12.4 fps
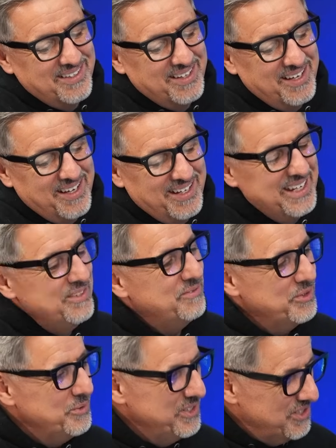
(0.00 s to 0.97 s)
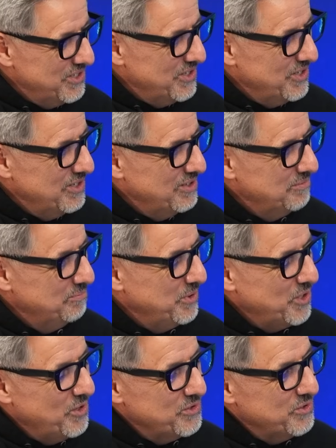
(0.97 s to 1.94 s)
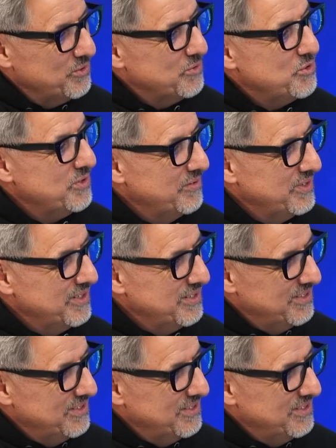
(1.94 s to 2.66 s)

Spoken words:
influencer, but also driven.